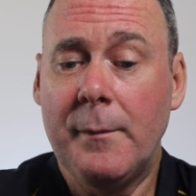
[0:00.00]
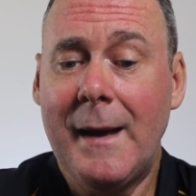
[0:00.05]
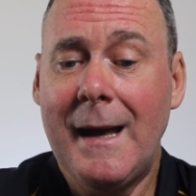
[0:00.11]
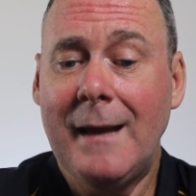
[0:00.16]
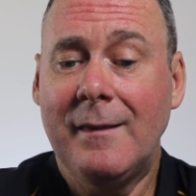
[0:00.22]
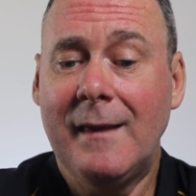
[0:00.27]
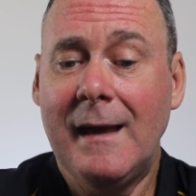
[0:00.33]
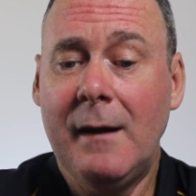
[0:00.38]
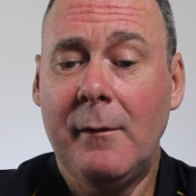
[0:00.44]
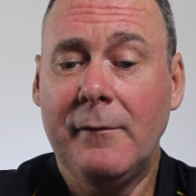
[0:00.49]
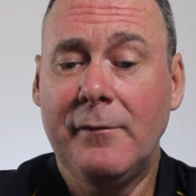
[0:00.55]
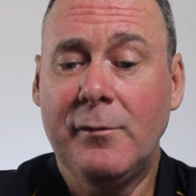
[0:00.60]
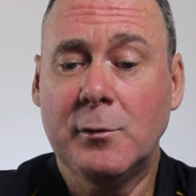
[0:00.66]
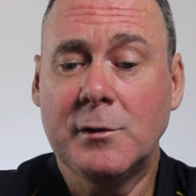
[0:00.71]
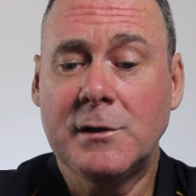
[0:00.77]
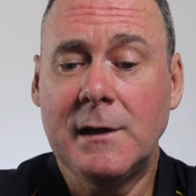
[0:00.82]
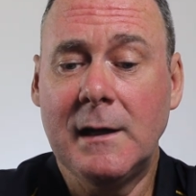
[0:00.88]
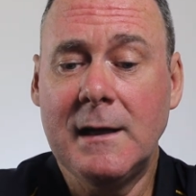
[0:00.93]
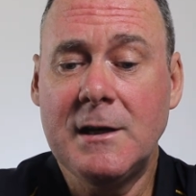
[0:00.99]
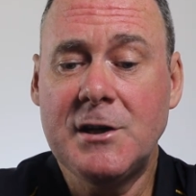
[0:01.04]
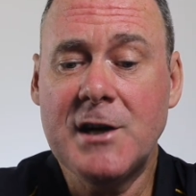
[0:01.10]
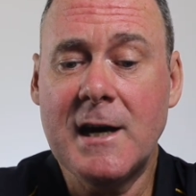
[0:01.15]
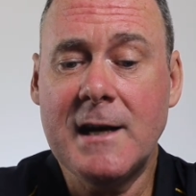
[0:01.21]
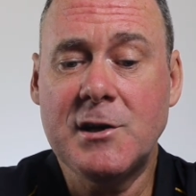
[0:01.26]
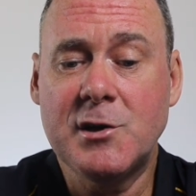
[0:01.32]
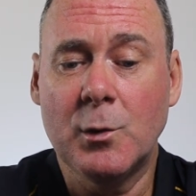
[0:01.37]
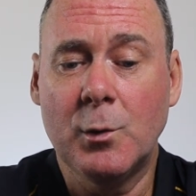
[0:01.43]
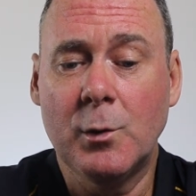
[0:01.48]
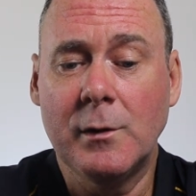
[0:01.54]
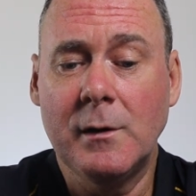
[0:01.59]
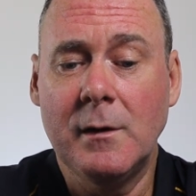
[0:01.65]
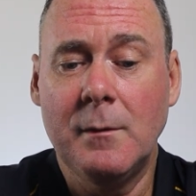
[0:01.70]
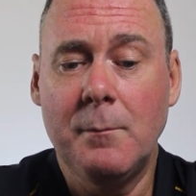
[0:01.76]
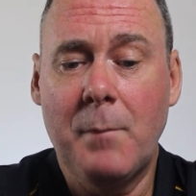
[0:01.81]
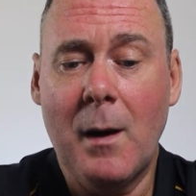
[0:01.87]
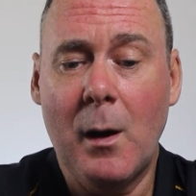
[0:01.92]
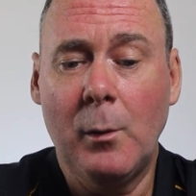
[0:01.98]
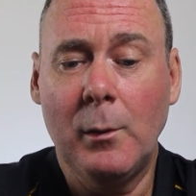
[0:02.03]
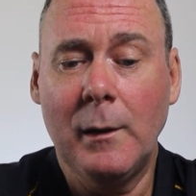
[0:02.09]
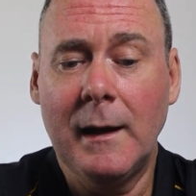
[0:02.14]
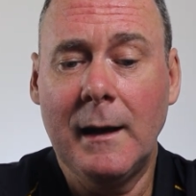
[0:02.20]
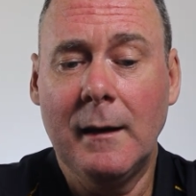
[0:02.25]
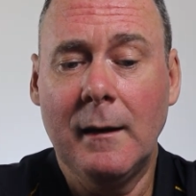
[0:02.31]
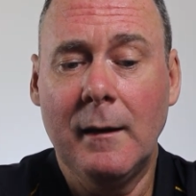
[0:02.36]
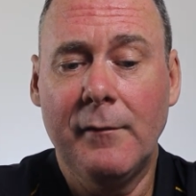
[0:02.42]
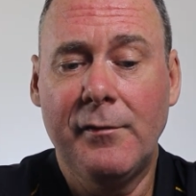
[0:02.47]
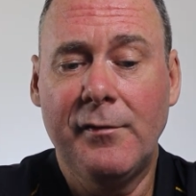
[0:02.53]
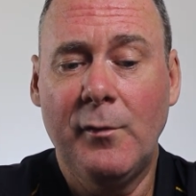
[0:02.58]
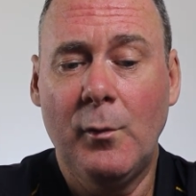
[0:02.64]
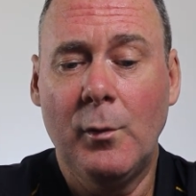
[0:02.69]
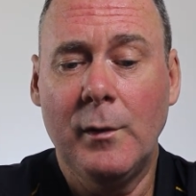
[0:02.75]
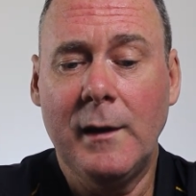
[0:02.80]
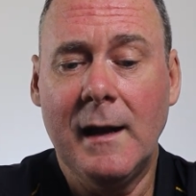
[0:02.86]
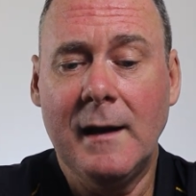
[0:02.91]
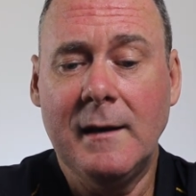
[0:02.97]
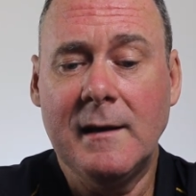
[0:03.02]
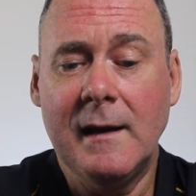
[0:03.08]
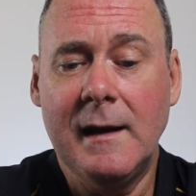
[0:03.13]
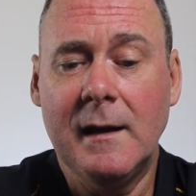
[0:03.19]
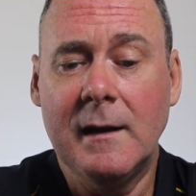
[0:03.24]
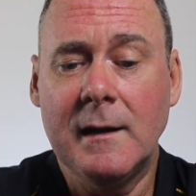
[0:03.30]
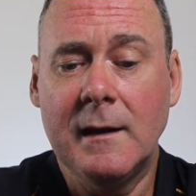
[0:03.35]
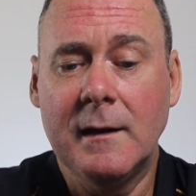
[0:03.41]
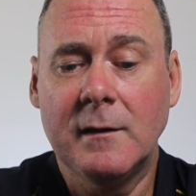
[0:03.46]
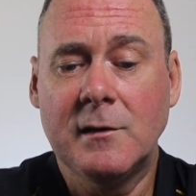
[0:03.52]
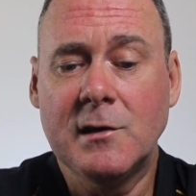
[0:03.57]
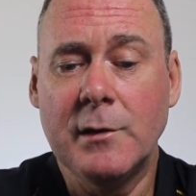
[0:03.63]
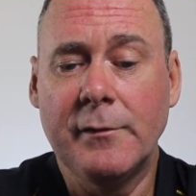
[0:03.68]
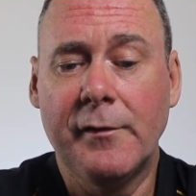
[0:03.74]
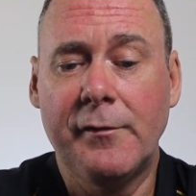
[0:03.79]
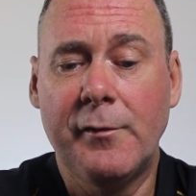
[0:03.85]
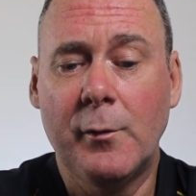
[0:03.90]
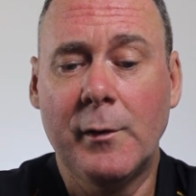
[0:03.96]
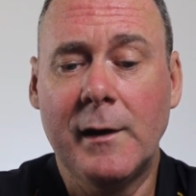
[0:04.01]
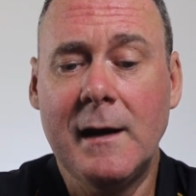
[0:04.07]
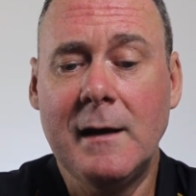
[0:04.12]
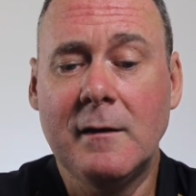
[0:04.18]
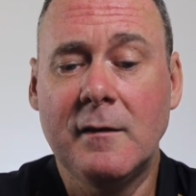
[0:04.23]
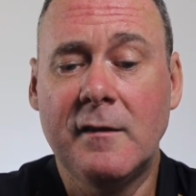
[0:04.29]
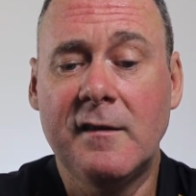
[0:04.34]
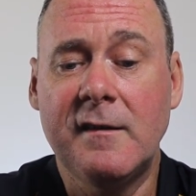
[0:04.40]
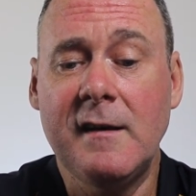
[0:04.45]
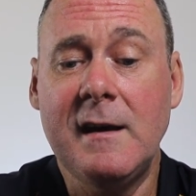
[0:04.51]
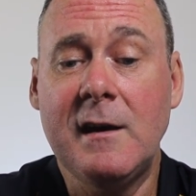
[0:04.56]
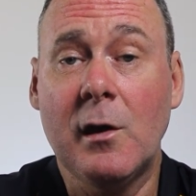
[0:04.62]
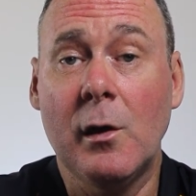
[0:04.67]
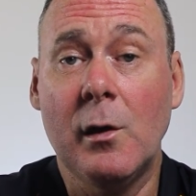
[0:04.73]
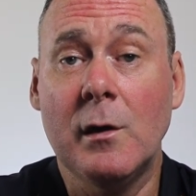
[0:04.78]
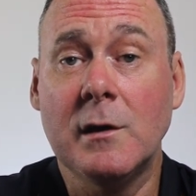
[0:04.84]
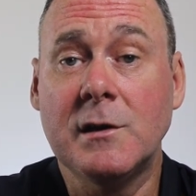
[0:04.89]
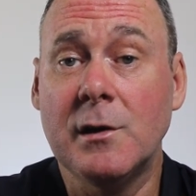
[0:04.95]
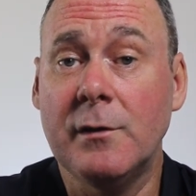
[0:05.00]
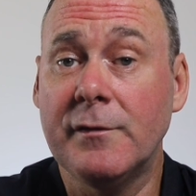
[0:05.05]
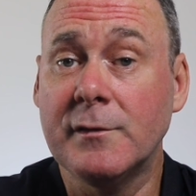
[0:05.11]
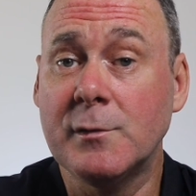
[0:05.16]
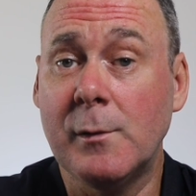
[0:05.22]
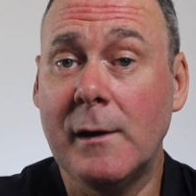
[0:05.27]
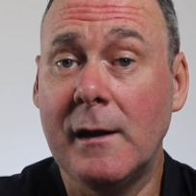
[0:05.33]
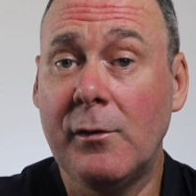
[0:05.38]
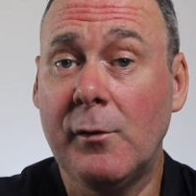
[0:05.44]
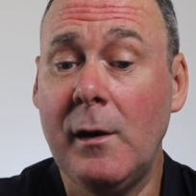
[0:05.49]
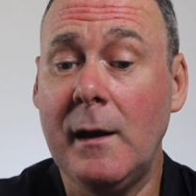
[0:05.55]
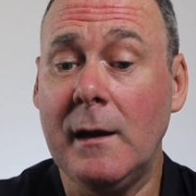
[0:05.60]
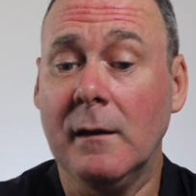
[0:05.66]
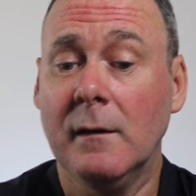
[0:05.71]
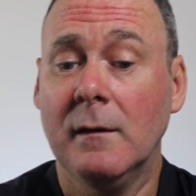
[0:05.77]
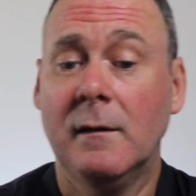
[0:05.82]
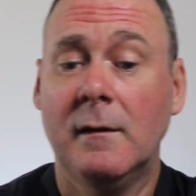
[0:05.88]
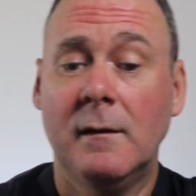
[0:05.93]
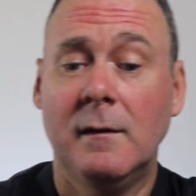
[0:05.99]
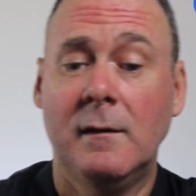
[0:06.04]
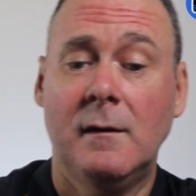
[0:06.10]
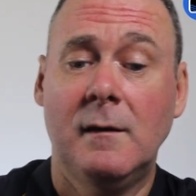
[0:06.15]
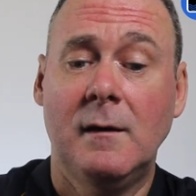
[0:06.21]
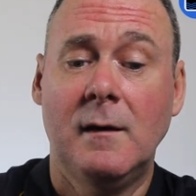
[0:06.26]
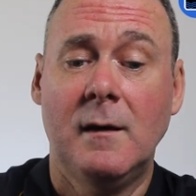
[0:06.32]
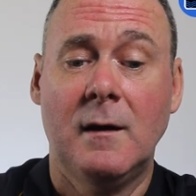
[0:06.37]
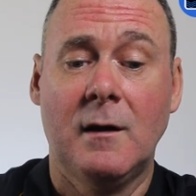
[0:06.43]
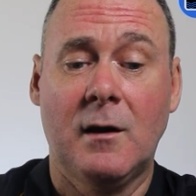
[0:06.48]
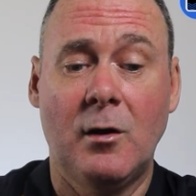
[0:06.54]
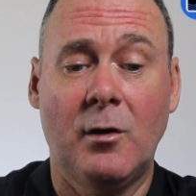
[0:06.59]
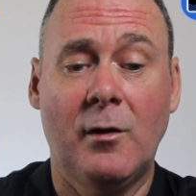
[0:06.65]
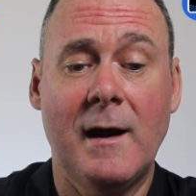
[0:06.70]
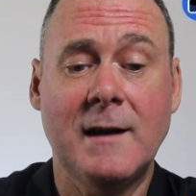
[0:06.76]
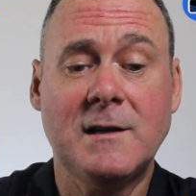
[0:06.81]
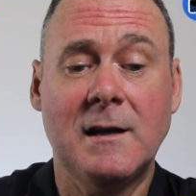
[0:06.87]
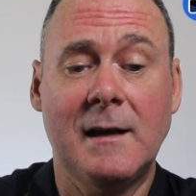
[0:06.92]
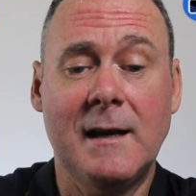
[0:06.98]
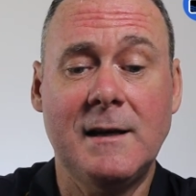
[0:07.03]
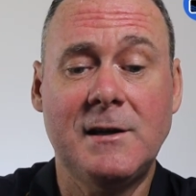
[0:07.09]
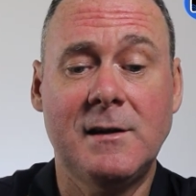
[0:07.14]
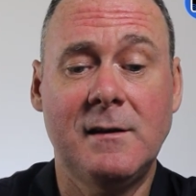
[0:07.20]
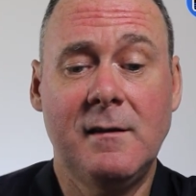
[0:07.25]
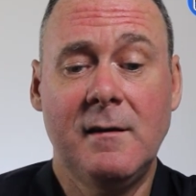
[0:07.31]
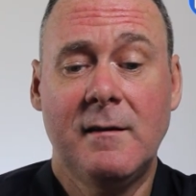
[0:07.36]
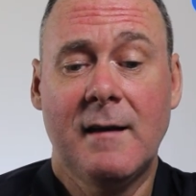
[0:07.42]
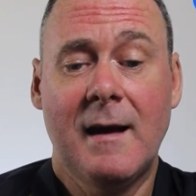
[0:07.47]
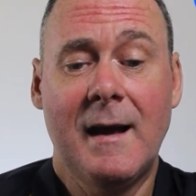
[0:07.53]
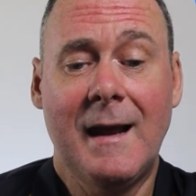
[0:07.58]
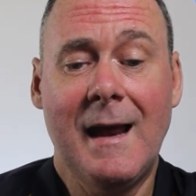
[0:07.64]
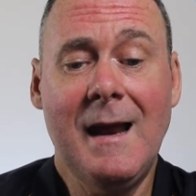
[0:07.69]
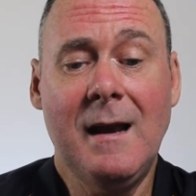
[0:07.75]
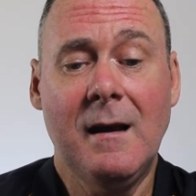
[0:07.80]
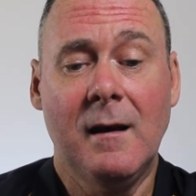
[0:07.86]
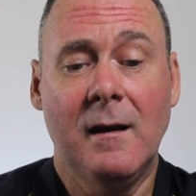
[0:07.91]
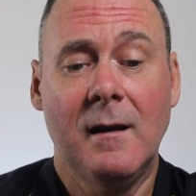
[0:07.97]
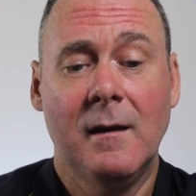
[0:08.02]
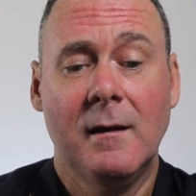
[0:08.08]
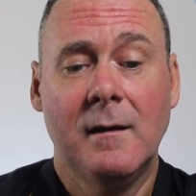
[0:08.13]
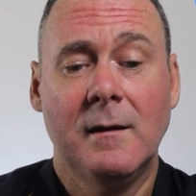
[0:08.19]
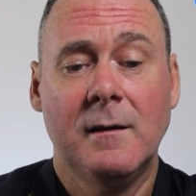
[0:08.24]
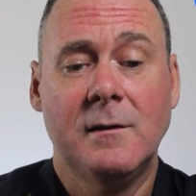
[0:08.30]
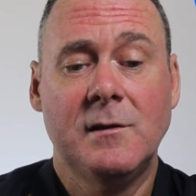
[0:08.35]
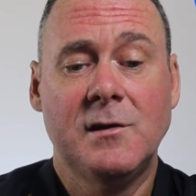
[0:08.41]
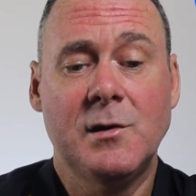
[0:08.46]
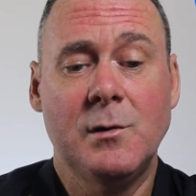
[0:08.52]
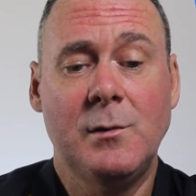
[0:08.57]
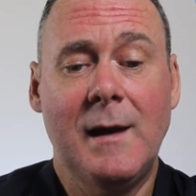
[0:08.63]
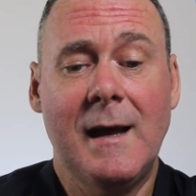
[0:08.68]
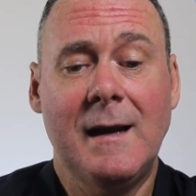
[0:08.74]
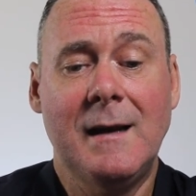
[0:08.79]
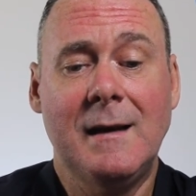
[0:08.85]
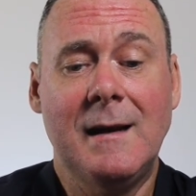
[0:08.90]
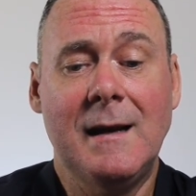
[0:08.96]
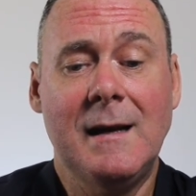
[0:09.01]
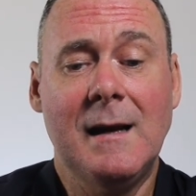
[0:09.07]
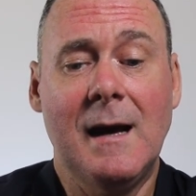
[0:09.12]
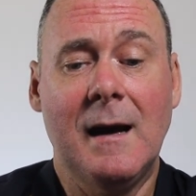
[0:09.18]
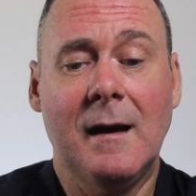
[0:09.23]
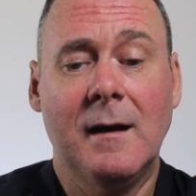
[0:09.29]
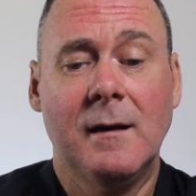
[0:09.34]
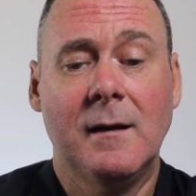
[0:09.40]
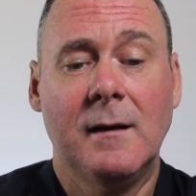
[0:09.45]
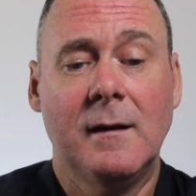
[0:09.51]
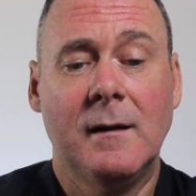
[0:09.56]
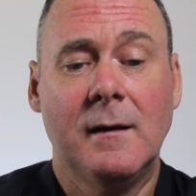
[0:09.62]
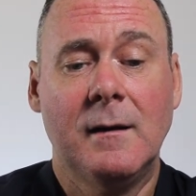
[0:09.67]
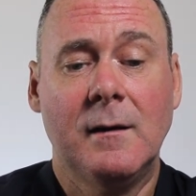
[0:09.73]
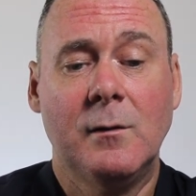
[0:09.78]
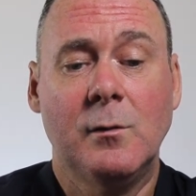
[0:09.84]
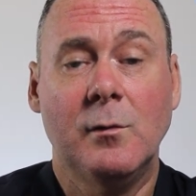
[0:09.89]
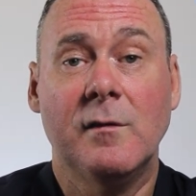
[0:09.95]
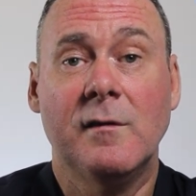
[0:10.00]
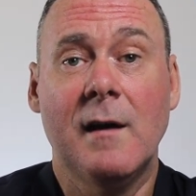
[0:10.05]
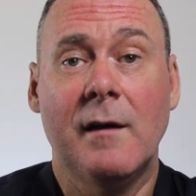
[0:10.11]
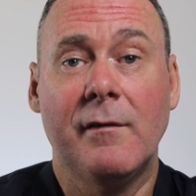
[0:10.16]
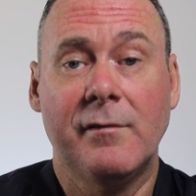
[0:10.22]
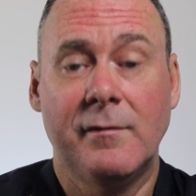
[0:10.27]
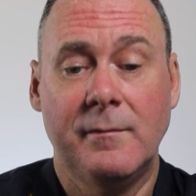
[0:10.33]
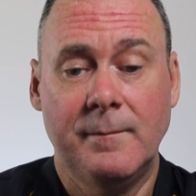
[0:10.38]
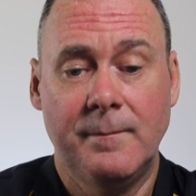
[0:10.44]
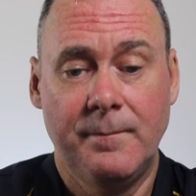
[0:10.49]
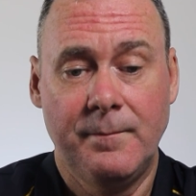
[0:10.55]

the bat there, unfortunately. J Jordan bowling for Yandina 2 for 14 and C Kerr 2 for 23. Congratulations again to Yandina. Good stuff.